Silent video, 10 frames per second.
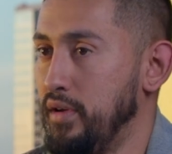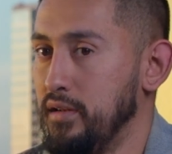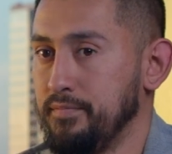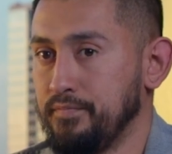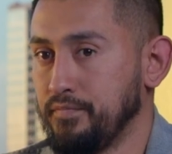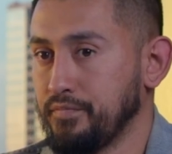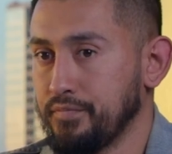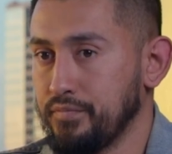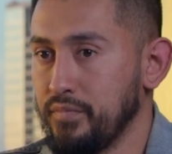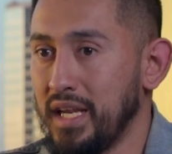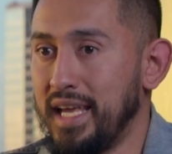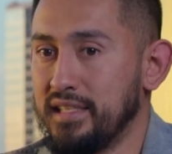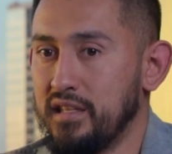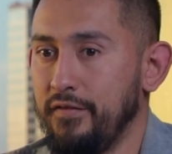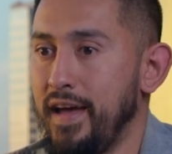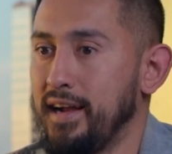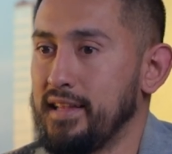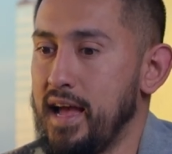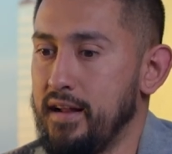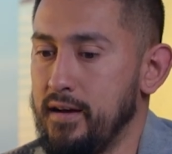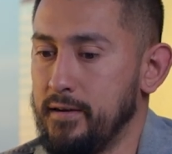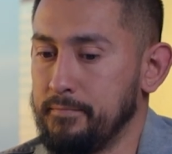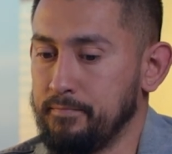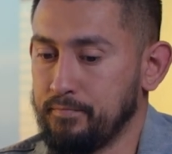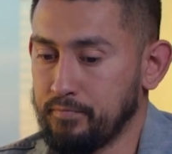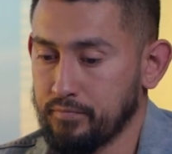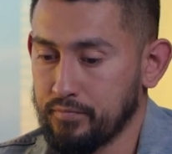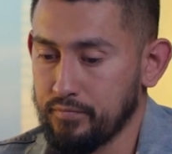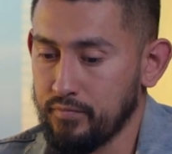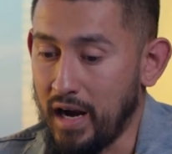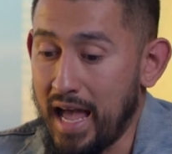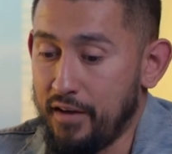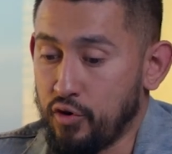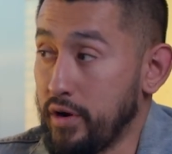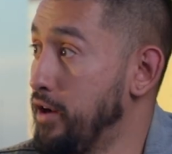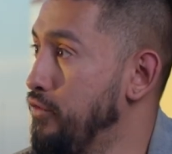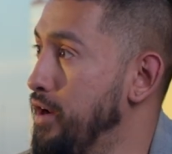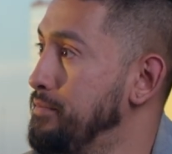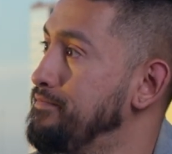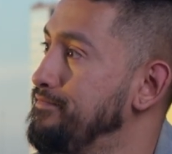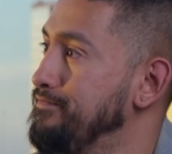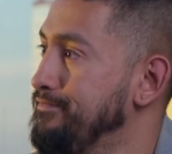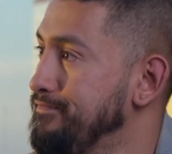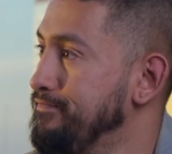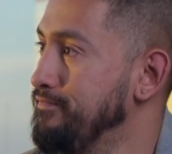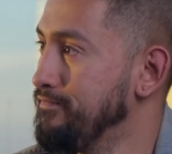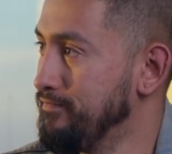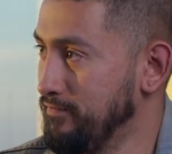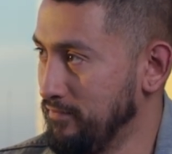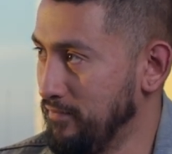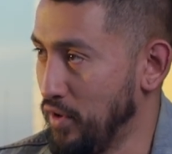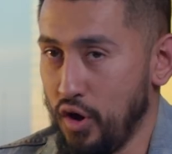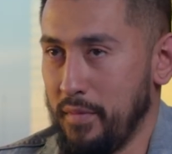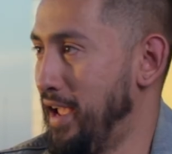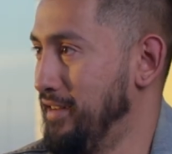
bit is the fact that I have creative freedom. Oh man,